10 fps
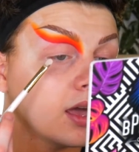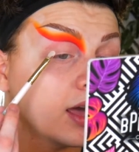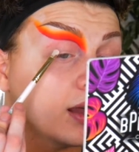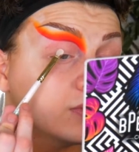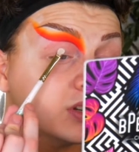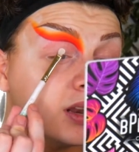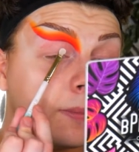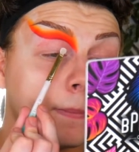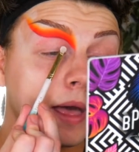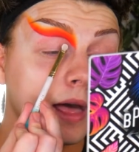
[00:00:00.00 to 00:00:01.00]
I'm just going
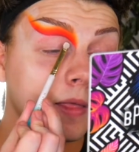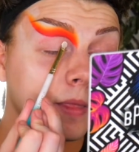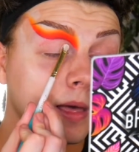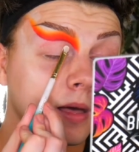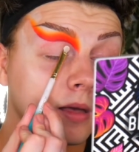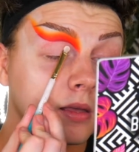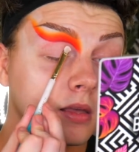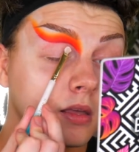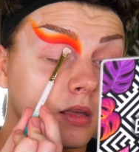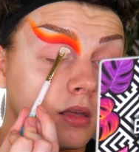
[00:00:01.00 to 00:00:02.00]
to pat that
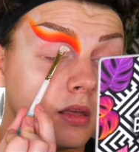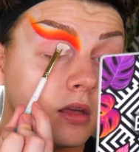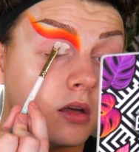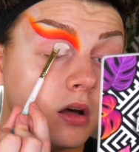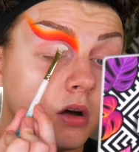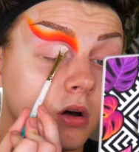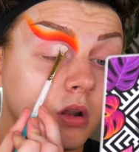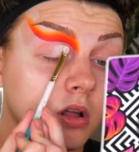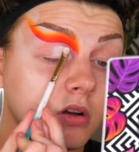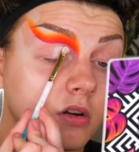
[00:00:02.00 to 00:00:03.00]

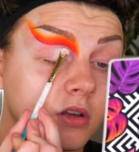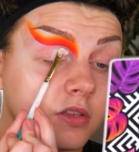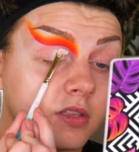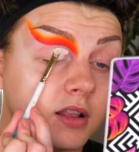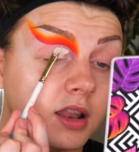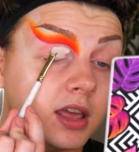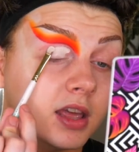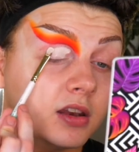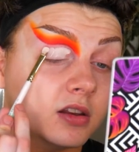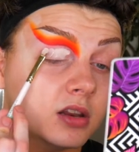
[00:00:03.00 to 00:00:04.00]
all across the
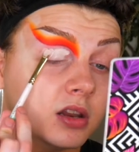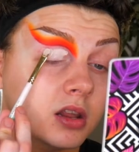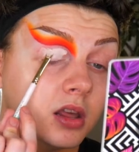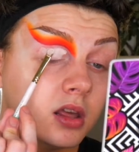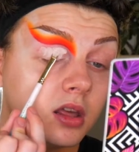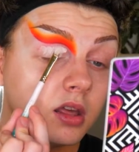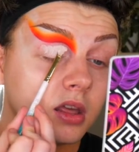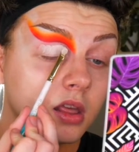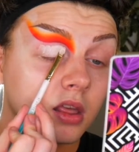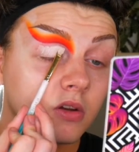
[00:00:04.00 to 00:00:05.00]
lid,
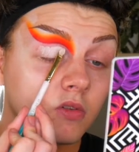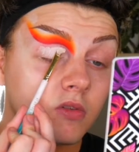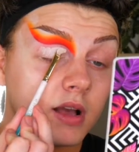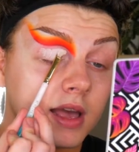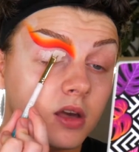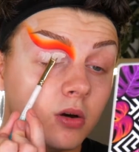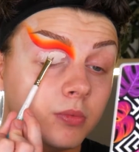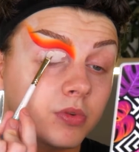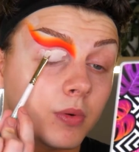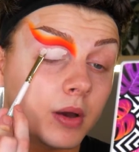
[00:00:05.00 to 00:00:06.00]
right
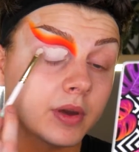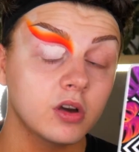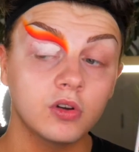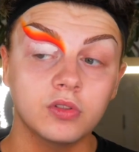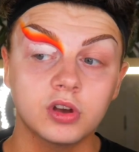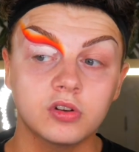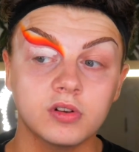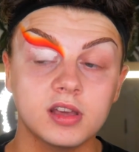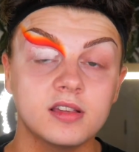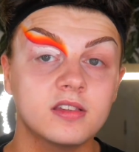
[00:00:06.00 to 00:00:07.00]
up to where we cut the
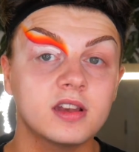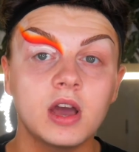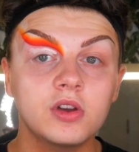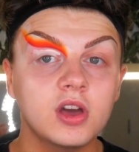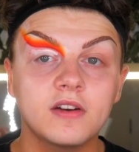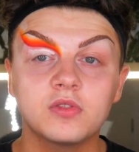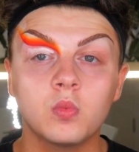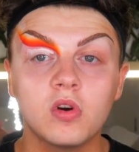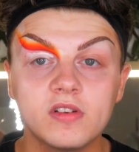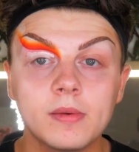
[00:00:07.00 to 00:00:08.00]
crease. So now you don't have to
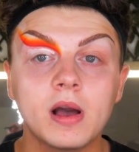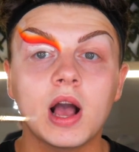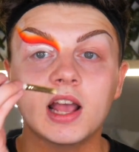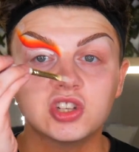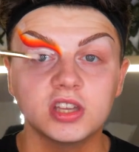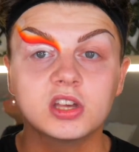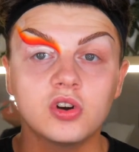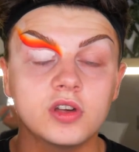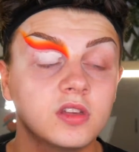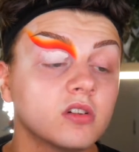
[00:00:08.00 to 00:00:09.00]
worry about actually
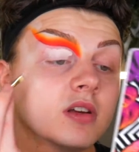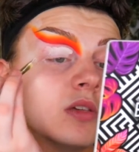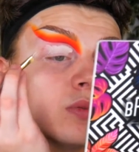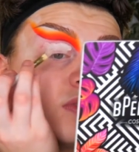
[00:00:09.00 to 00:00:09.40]
cutting the crease with